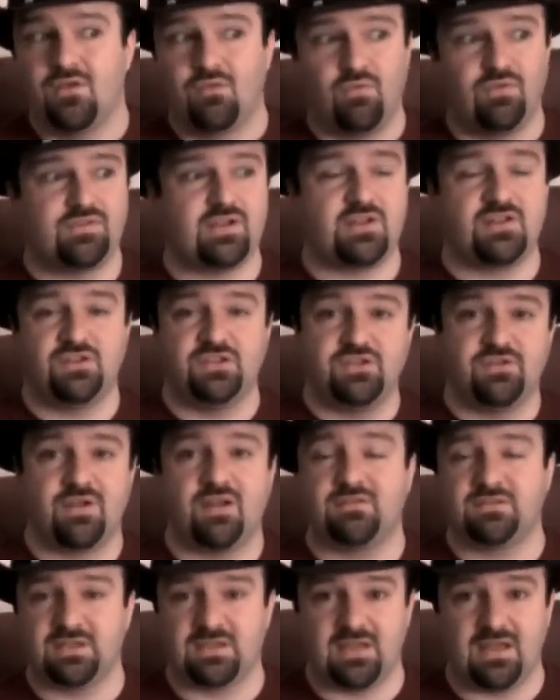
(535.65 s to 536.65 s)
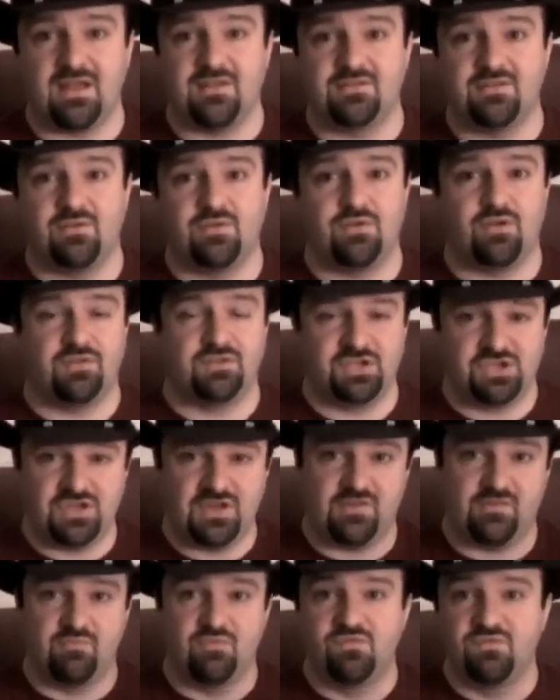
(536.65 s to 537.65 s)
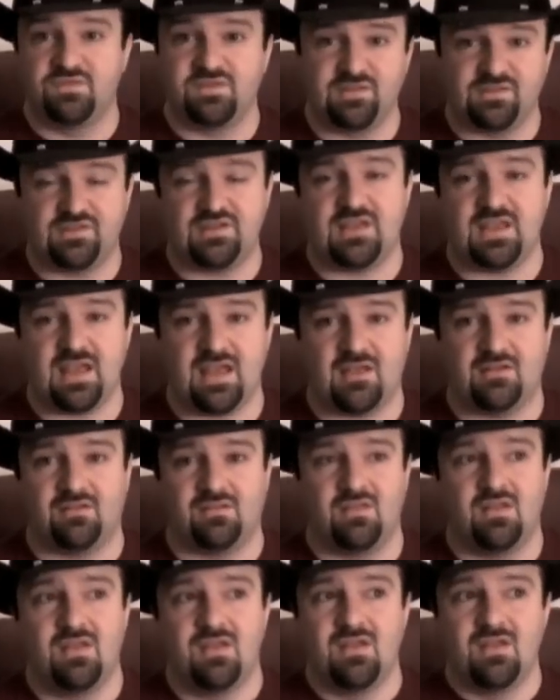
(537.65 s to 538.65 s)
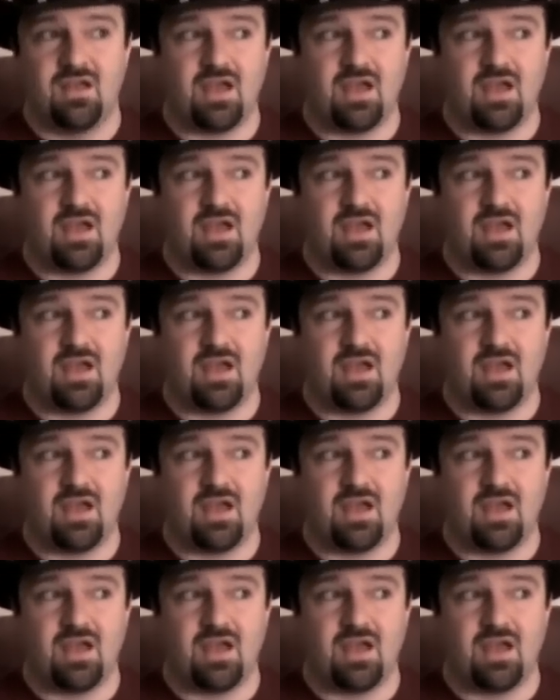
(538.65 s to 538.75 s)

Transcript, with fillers: Once I clear out the condo and all the shit is moved to Seattle,